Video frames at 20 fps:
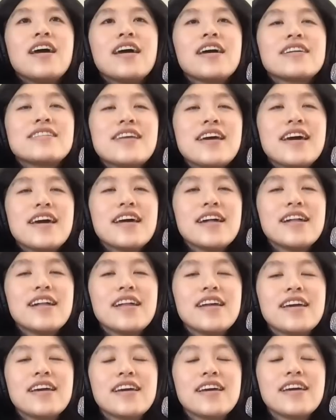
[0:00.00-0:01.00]

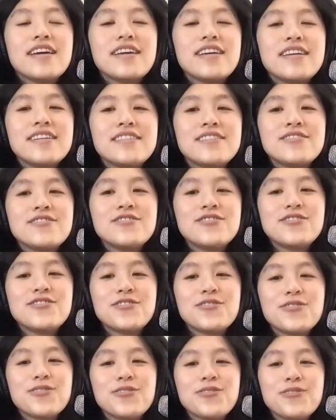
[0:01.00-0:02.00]
Exhaling
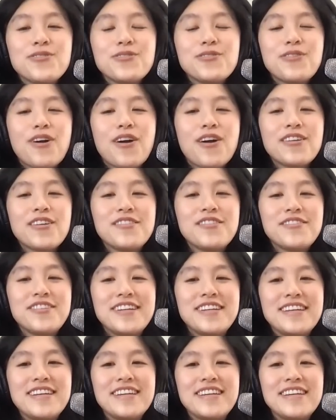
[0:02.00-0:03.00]
into our
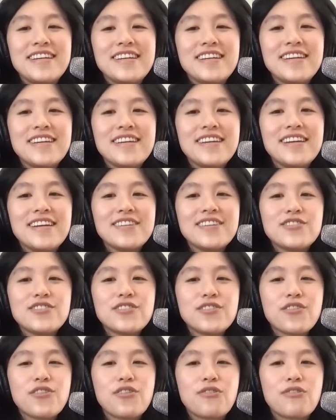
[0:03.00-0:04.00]
unity,
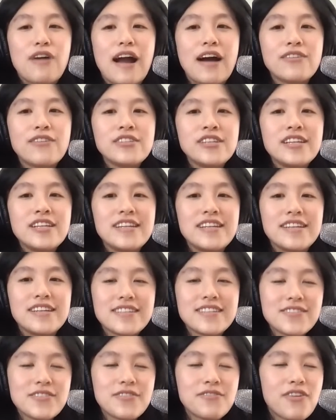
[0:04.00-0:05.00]
into the
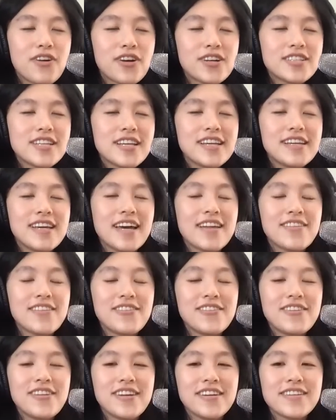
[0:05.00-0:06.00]
groundedness of our
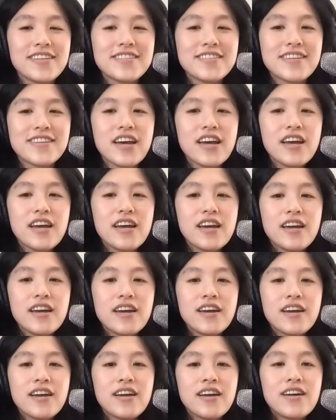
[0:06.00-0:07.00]
togetherness
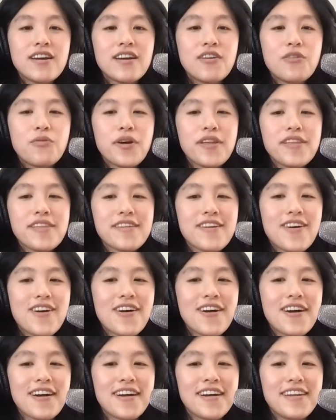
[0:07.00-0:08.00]
with
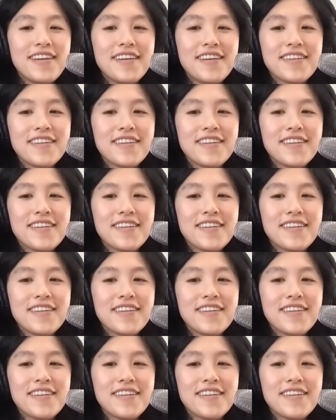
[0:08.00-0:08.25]
God.